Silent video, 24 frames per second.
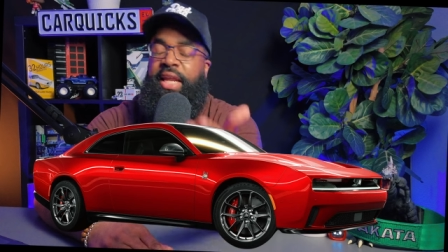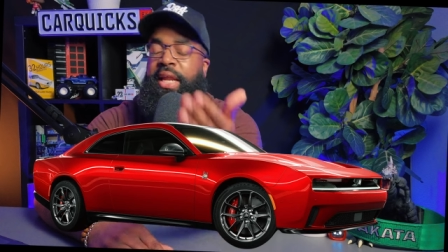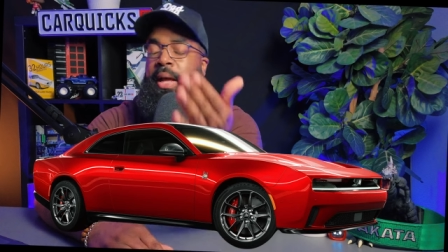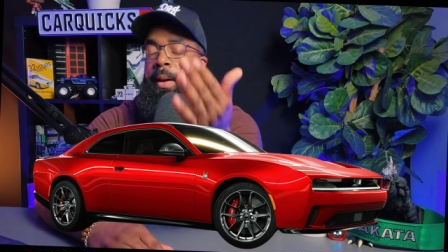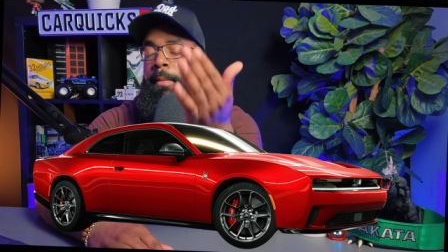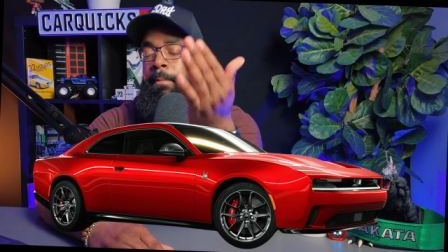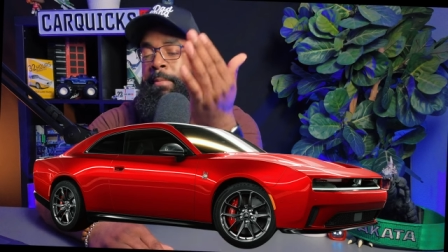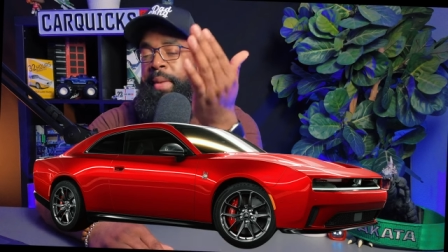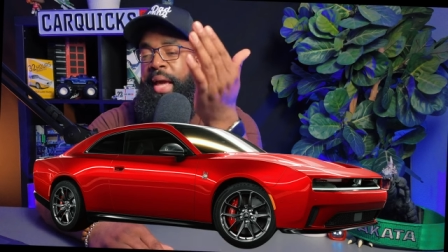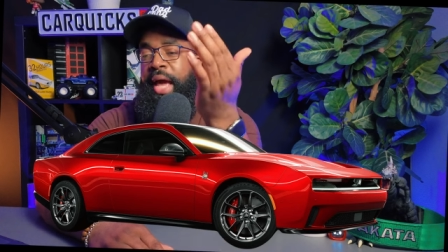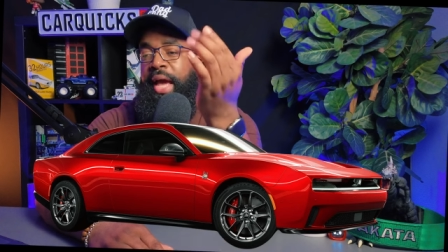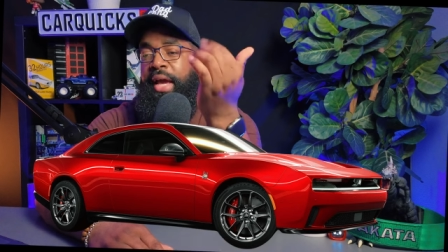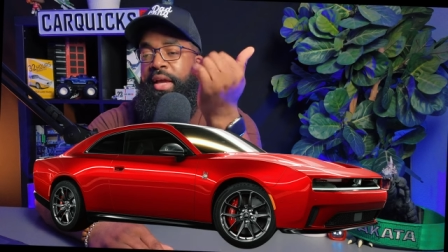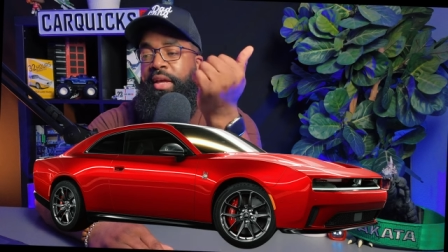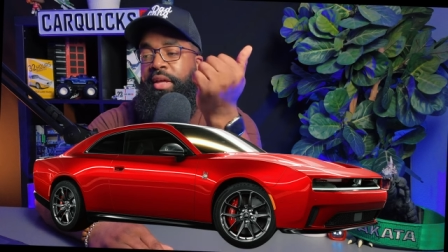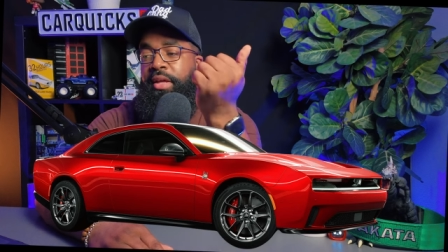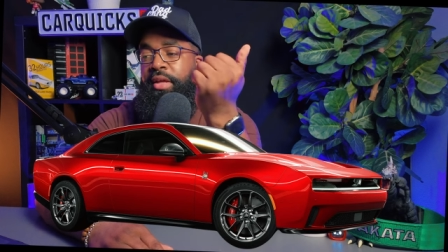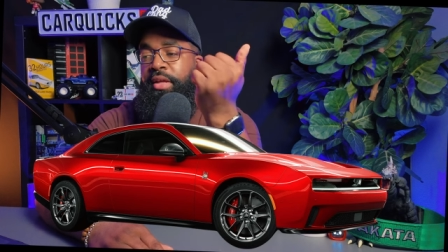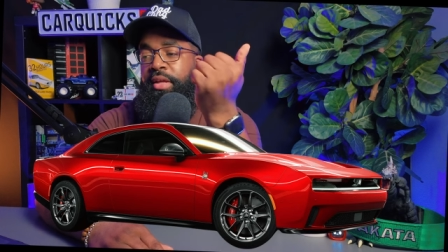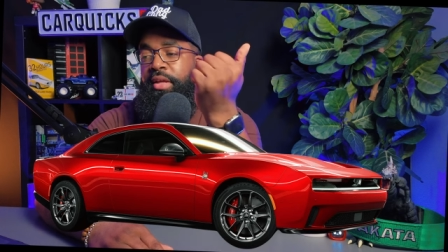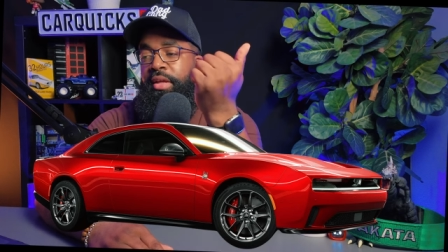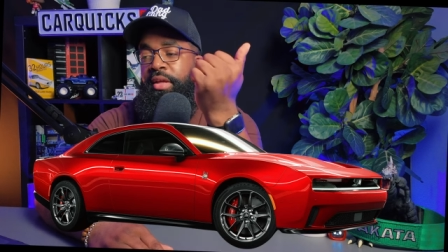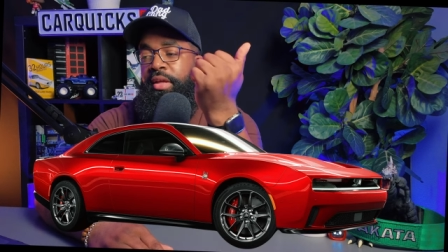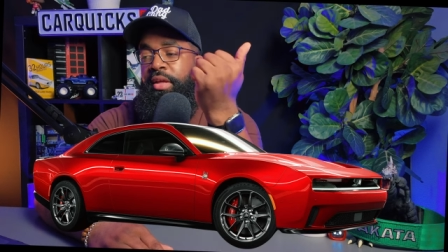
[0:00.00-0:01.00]
out back,
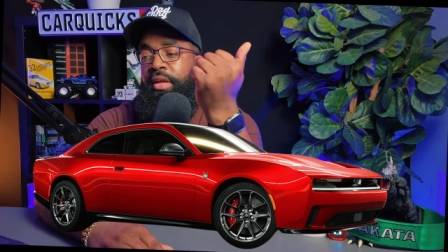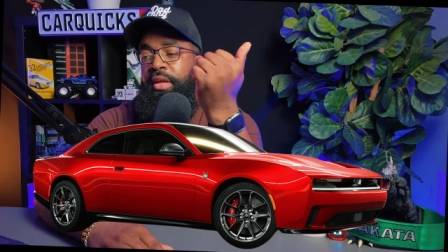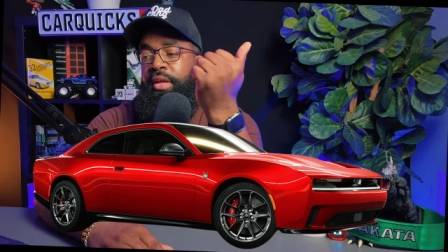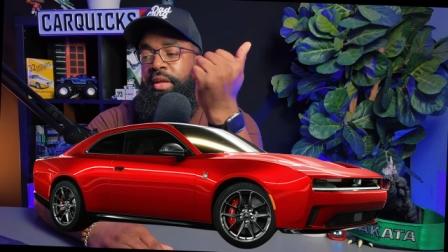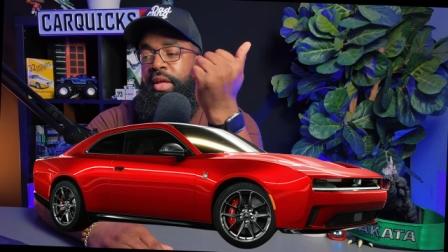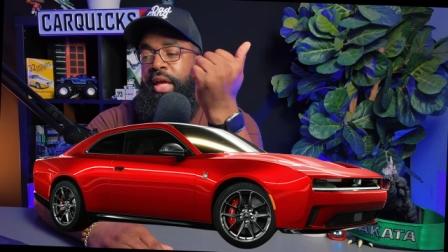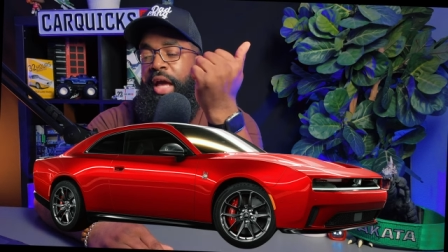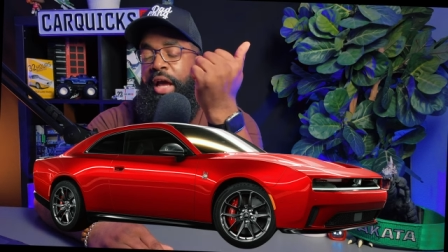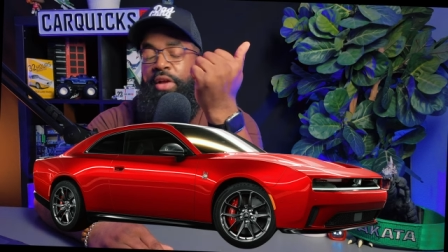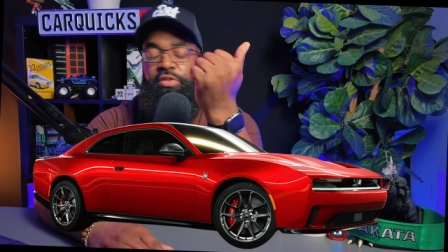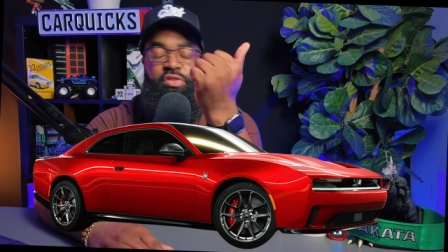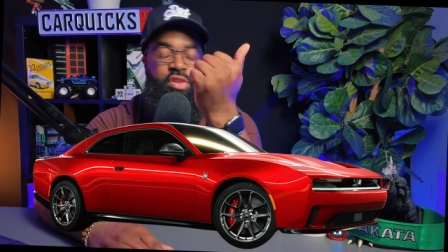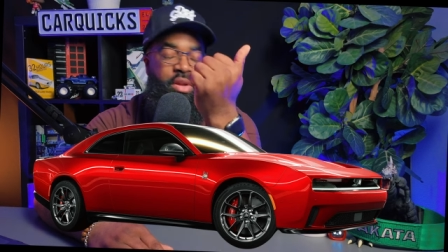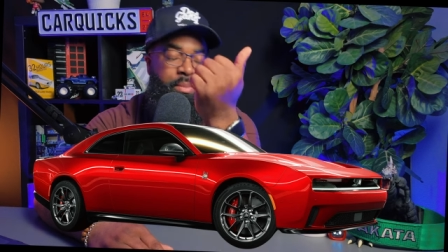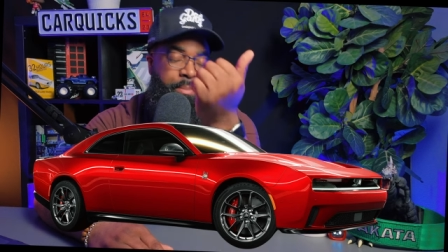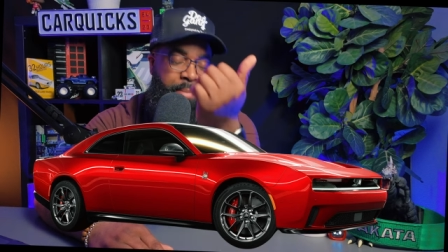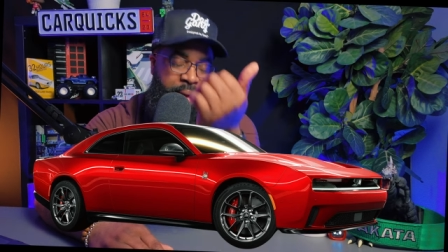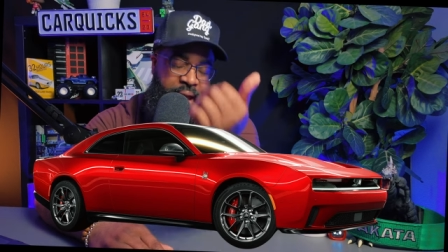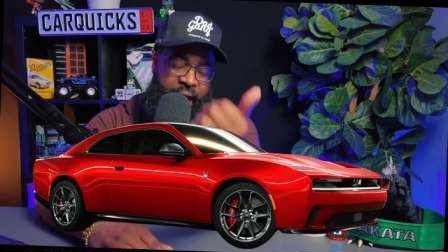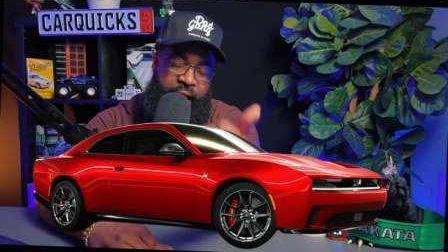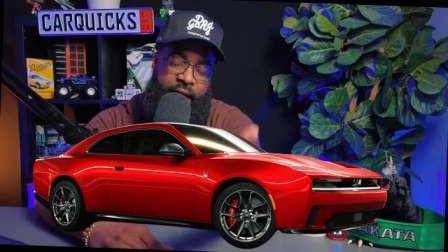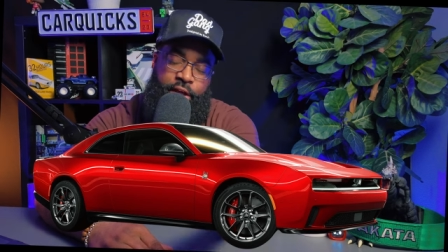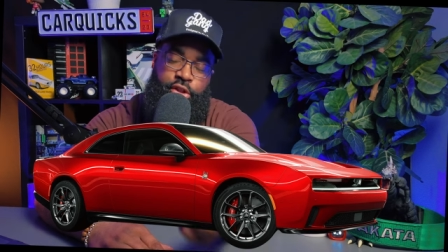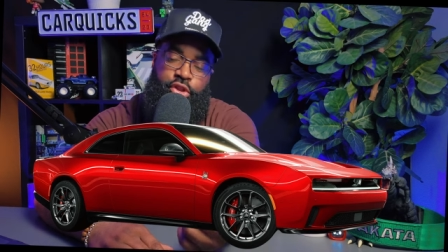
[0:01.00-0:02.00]
out to the
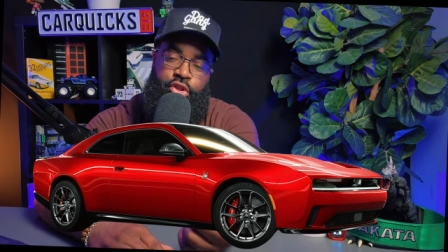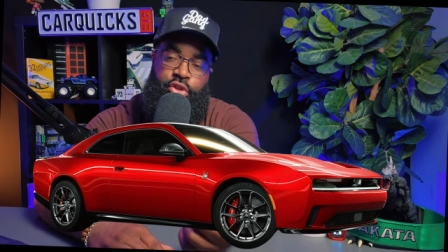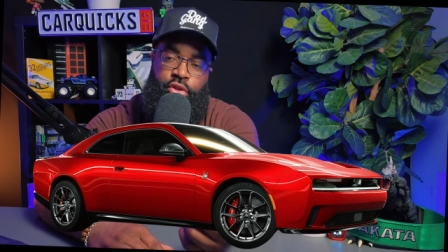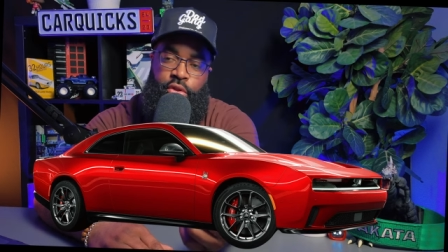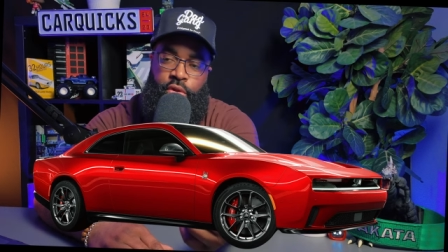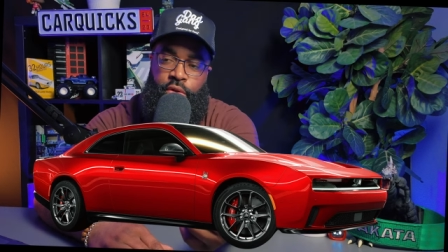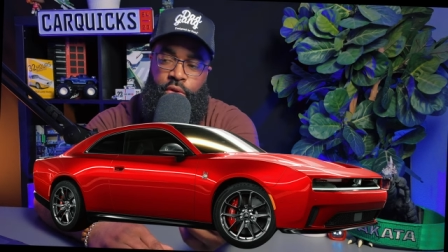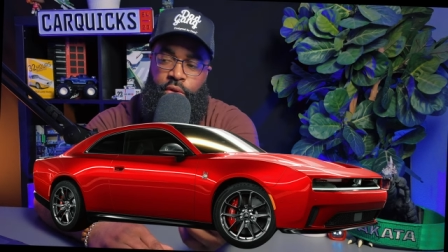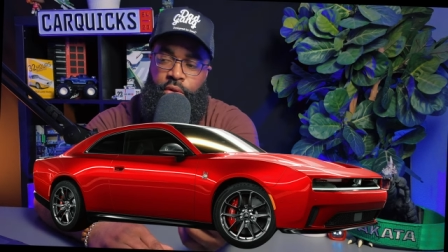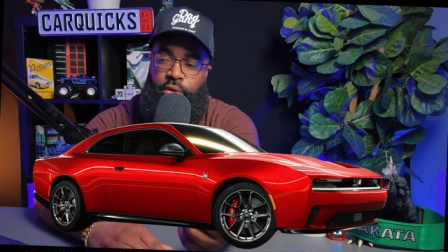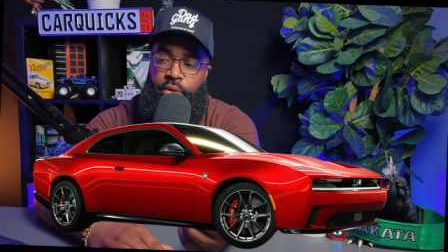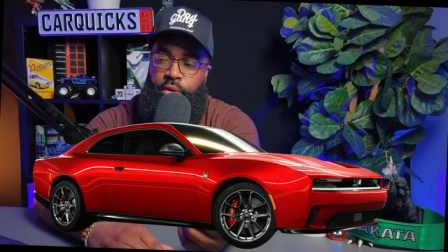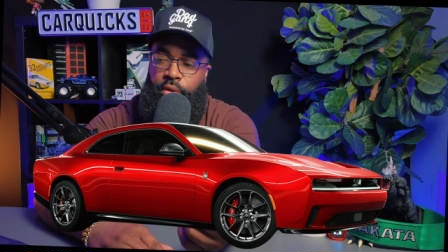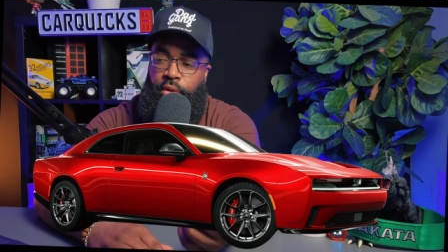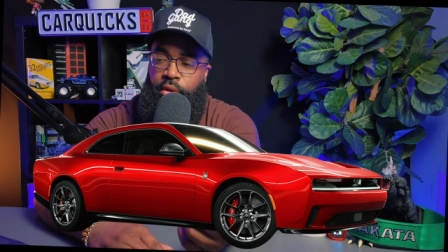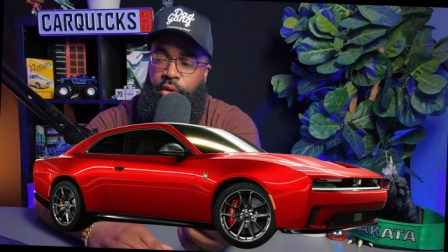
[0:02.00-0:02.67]
pasture.